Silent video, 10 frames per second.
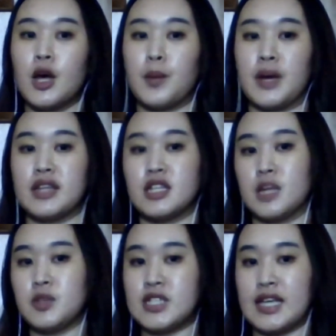But the
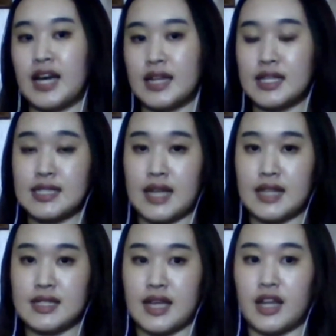W T A
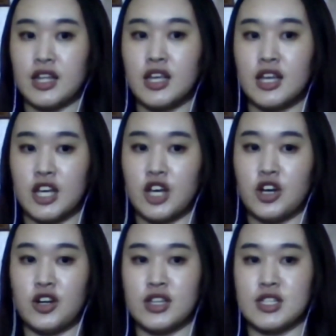understands that
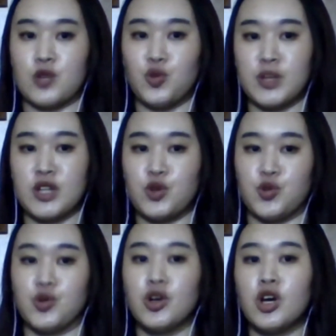here is a woman
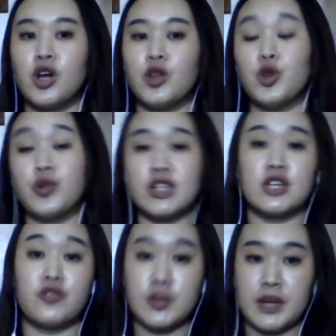who, knowing
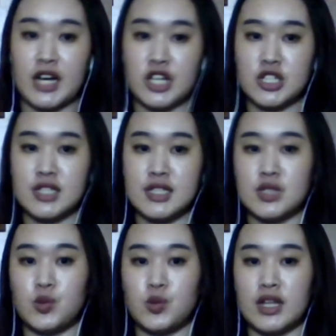the repercussions,
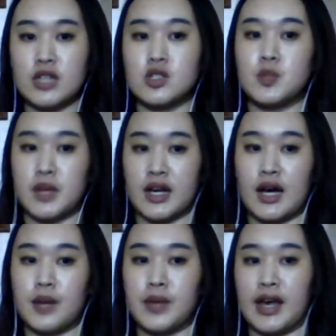is willing to speak
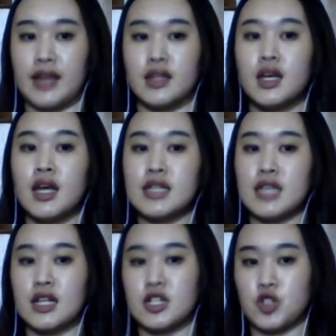up and
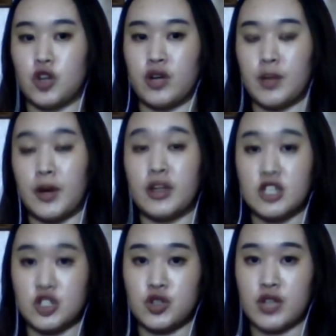tell her story about an
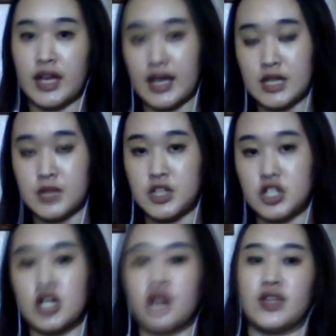issue that has been
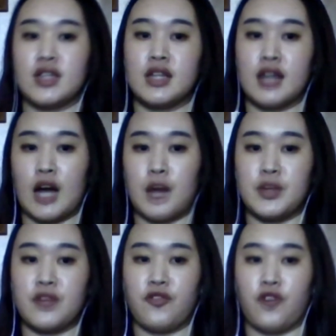shoved under the
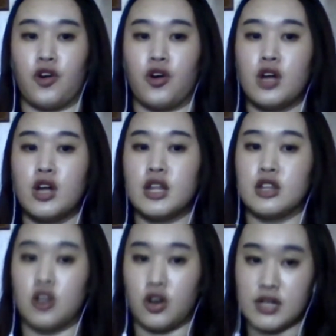carpet for
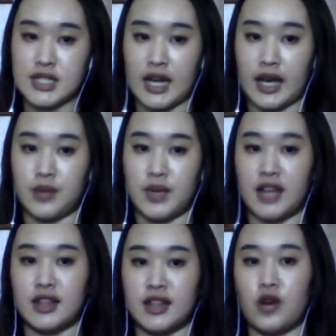the longest time.
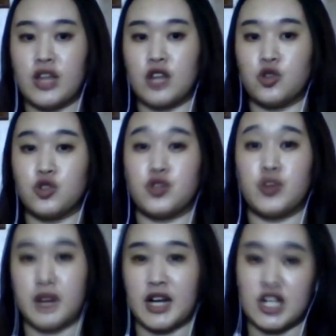And now that those
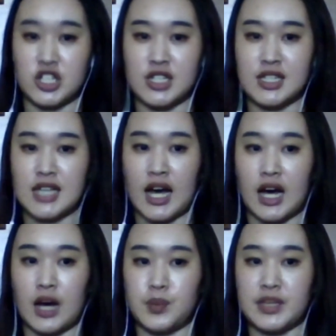repercussions
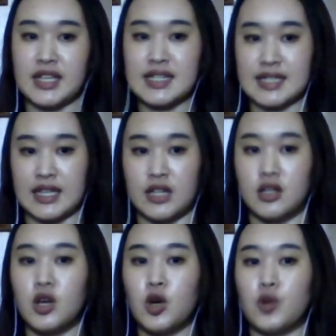are being seen,
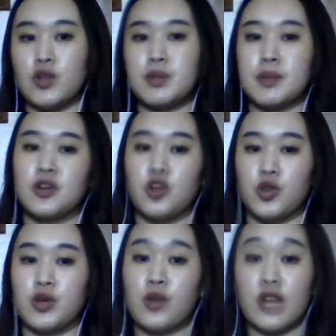with people not
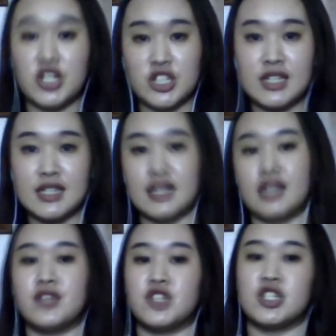knowing where she is and
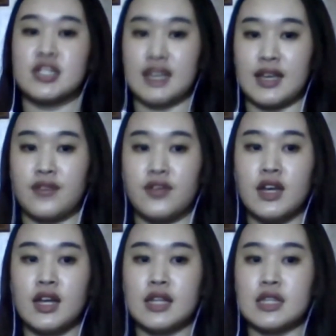if she's safe,
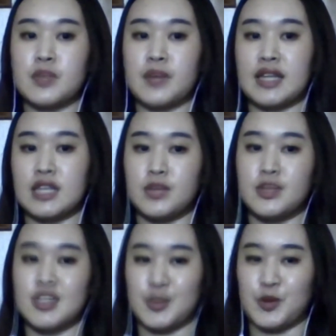despite the email
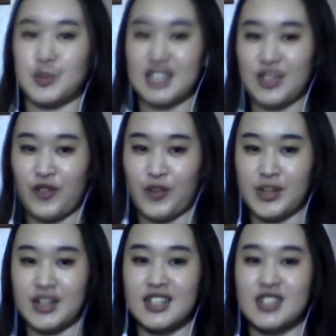supposedly from
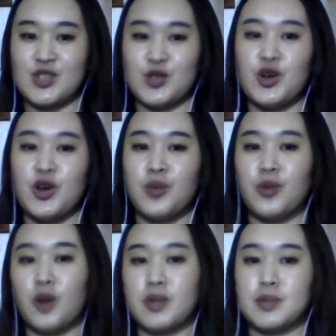her. So
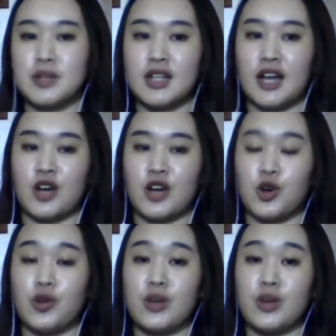more people are
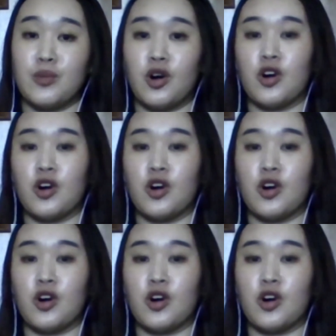growing more